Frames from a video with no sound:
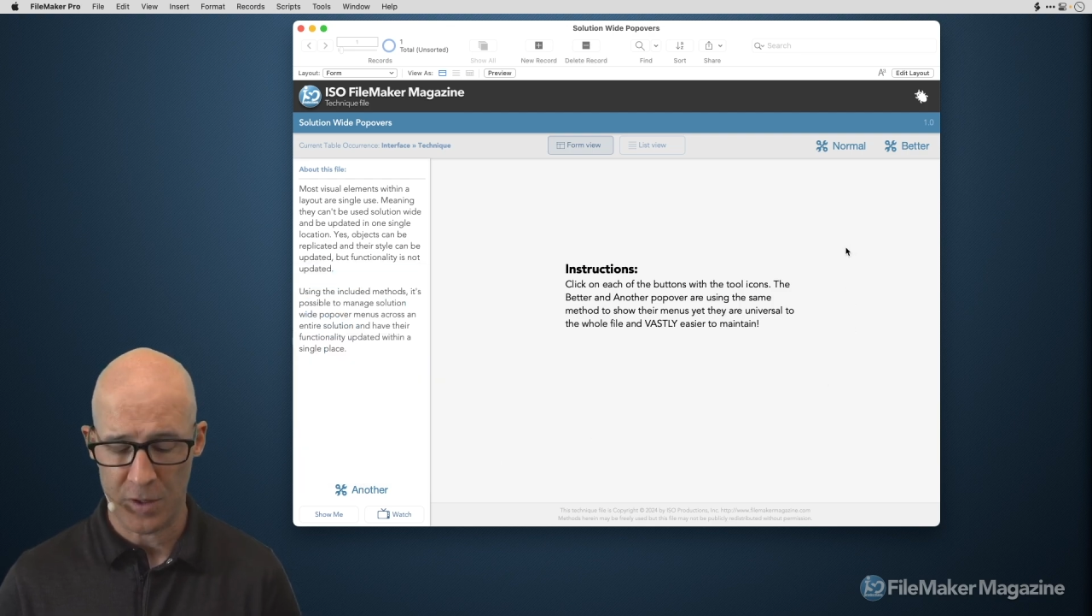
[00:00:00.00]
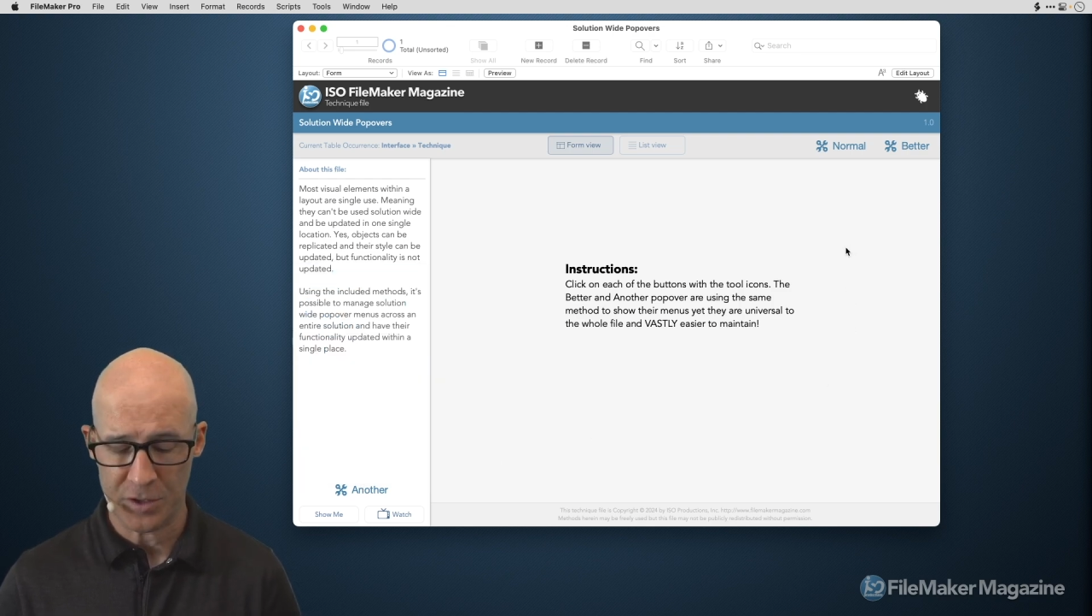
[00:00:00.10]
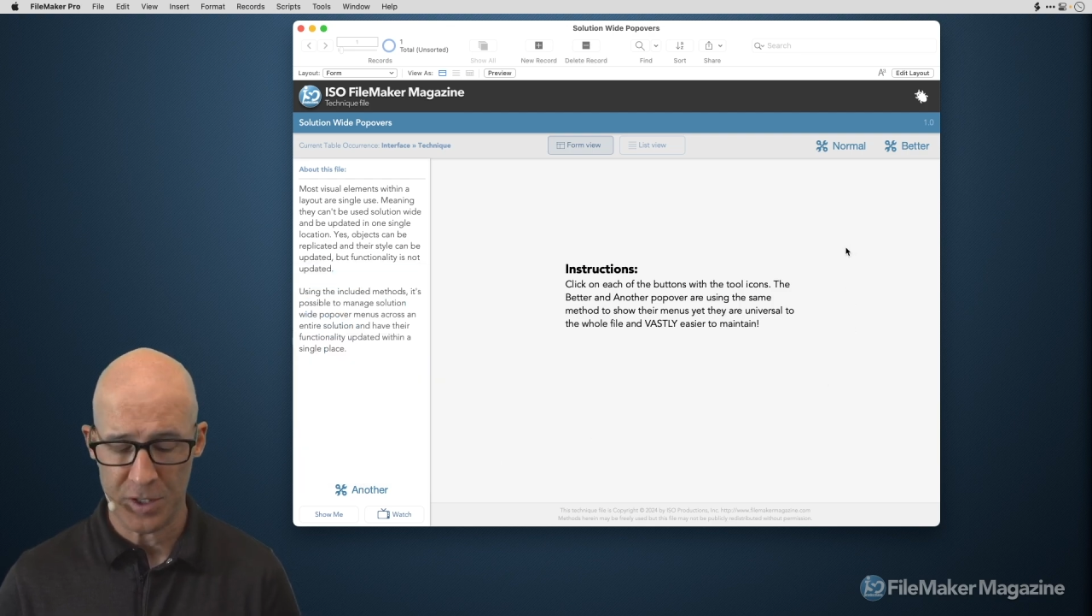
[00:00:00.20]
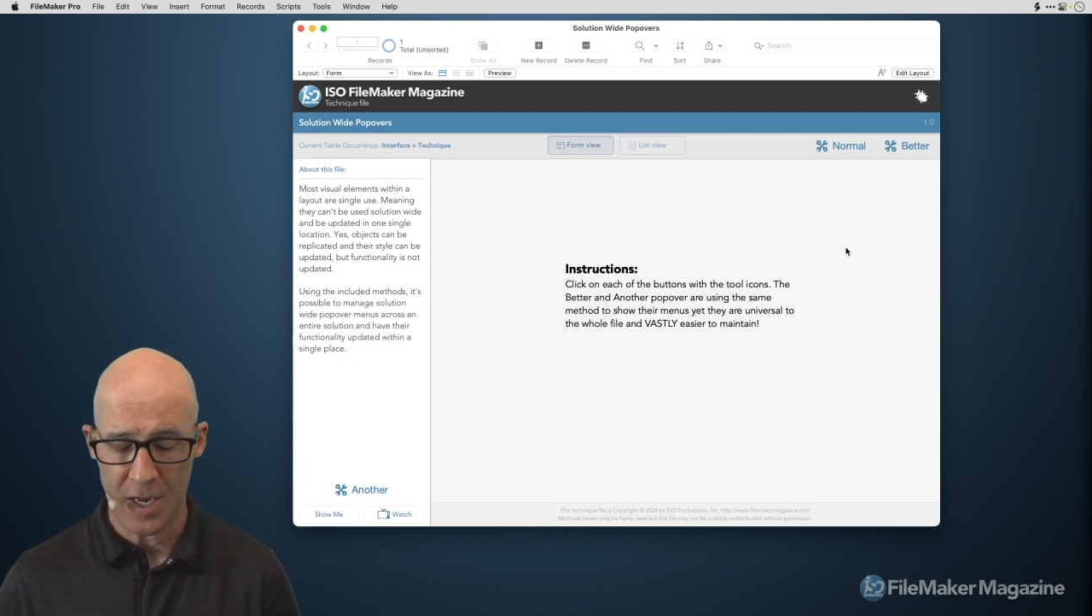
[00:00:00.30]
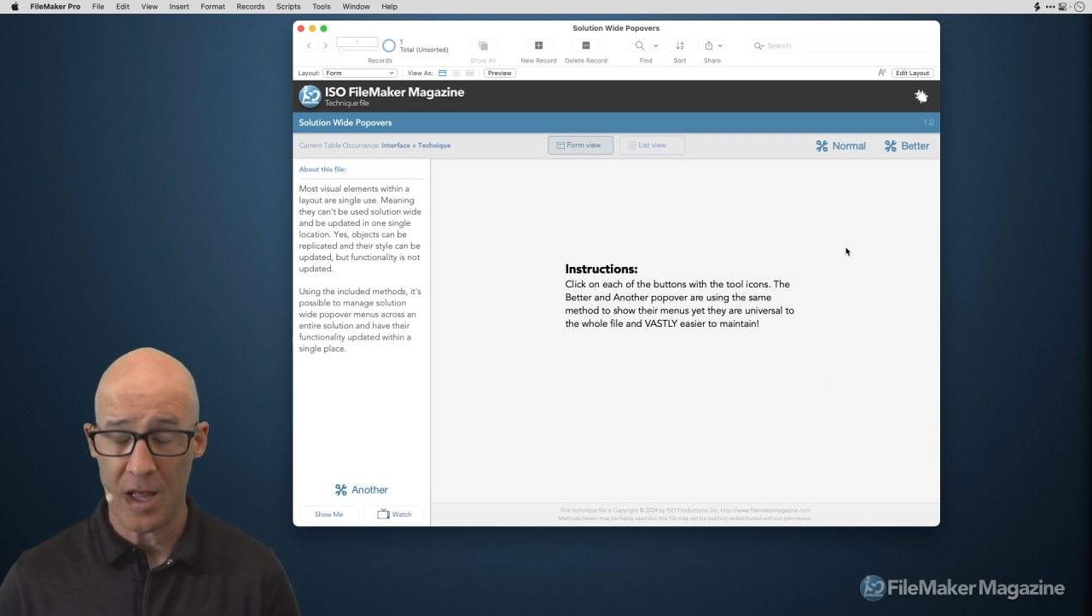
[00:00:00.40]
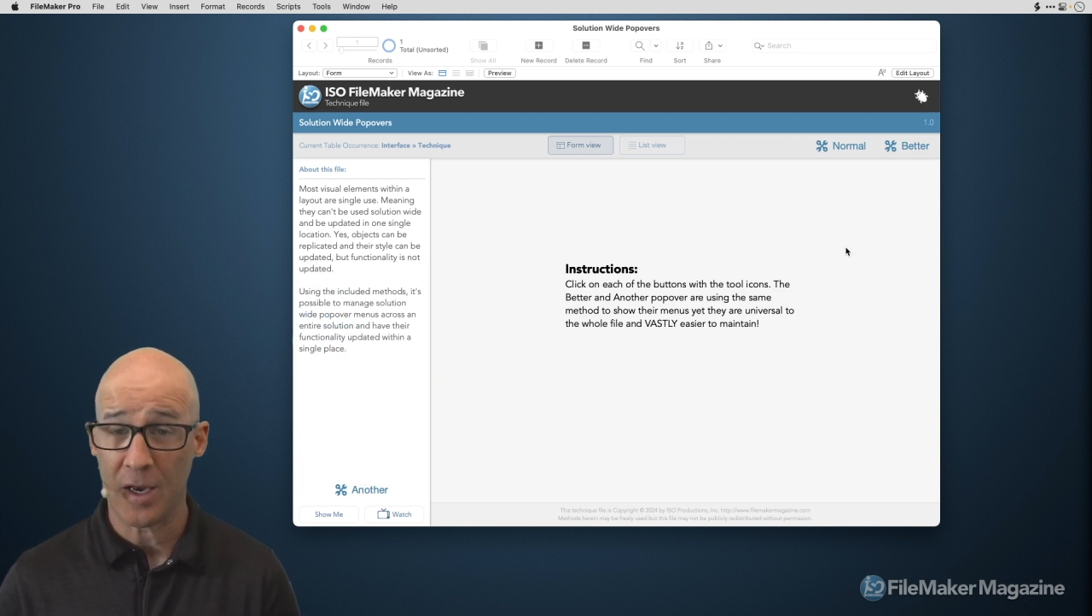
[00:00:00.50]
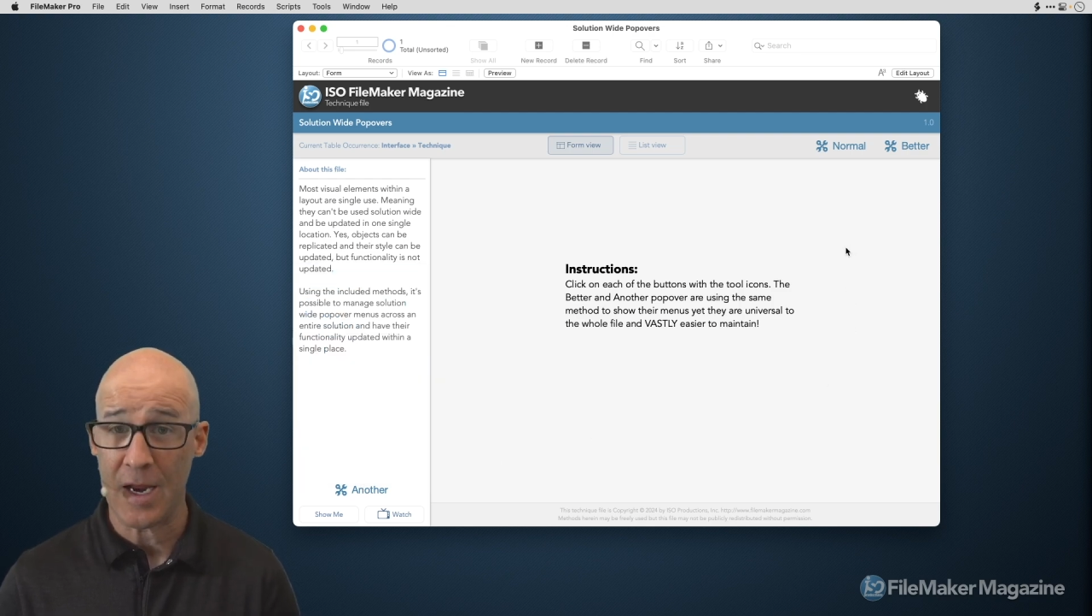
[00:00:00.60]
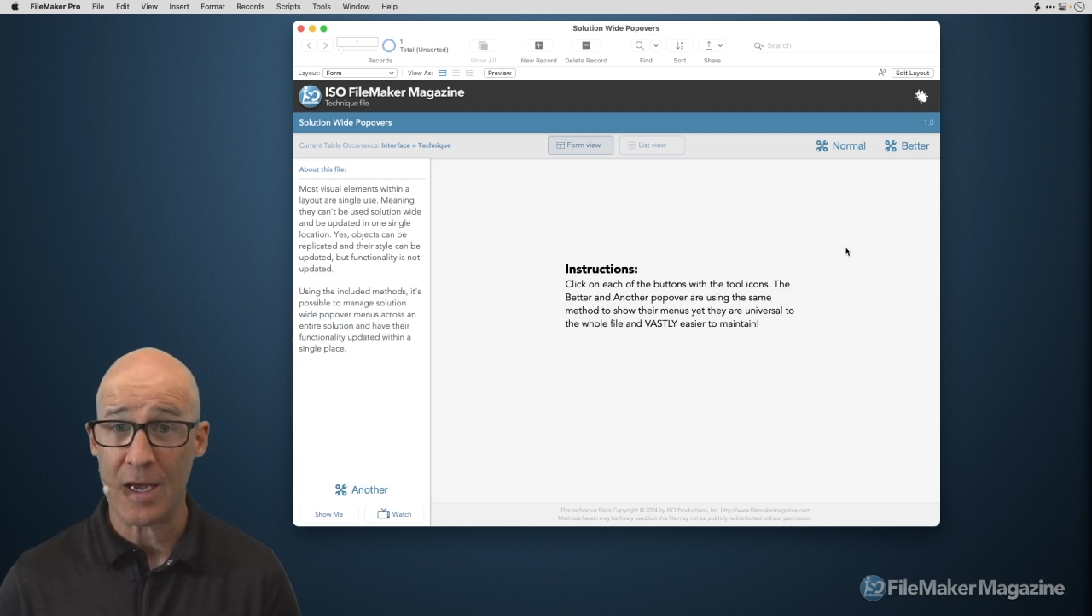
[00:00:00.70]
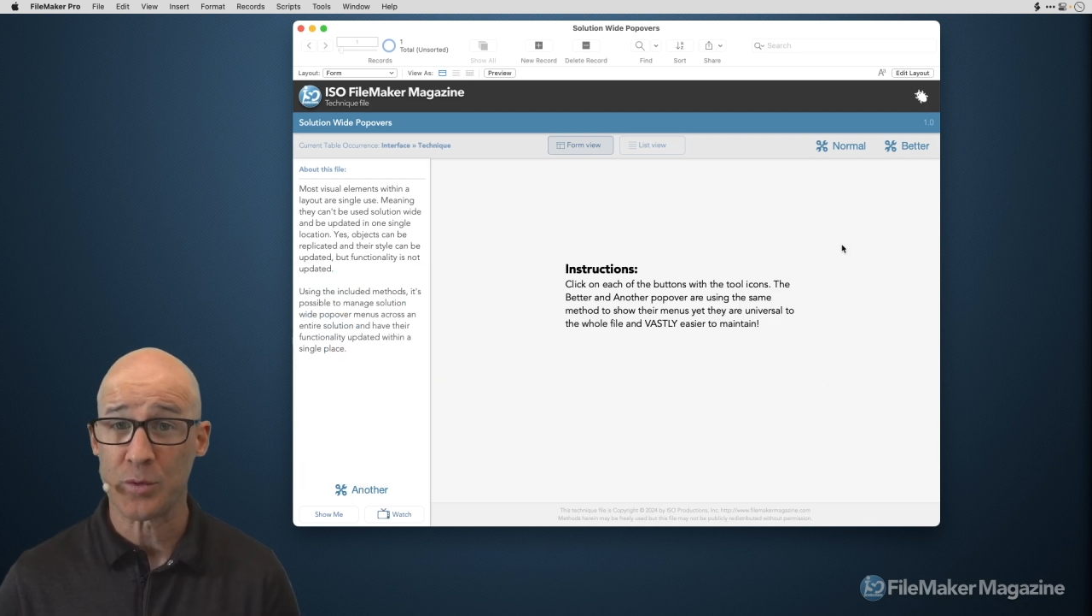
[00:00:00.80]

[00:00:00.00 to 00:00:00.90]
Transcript: functionality,